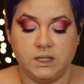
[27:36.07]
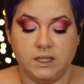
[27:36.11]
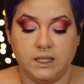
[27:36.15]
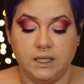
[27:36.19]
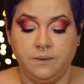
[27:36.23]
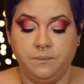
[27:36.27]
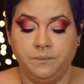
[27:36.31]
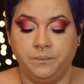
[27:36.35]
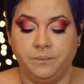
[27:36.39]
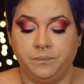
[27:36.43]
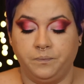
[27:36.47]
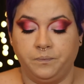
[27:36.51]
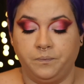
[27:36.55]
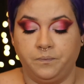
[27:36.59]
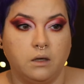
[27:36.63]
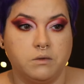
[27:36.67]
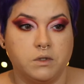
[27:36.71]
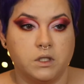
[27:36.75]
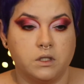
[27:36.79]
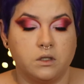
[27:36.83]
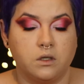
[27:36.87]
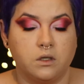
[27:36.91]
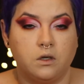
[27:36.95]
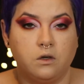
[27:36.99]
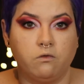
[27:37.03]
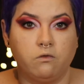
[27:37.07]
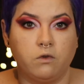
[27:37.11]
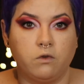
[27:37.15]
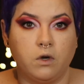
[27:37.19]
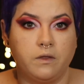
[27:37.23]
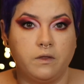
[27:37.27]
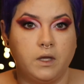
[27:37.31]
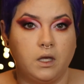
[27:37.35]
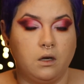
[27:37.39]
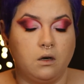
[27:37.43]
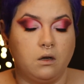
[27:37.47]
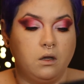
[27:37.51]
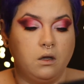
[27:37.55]
Woodsy, and I'm just going to
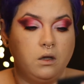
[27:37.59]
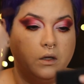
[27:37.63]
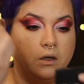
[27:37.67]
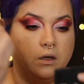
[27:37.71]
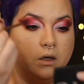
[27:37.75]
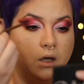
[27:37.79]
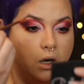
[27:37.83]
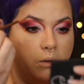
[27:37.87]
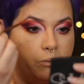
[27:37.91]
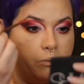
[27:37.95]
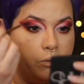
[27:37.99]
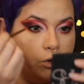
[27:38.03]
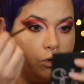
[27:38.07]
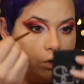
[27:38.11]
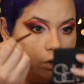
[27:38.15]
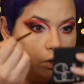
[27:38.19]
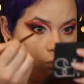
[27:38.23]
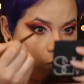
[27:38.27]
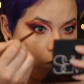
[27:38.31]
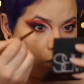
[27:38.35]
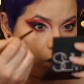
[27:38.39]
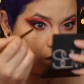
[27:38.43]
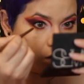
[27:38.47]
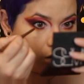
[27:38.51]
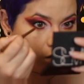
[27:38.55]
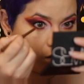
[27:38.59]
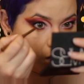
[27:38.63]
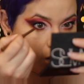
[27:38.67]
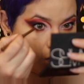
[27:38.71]
run that on the upper and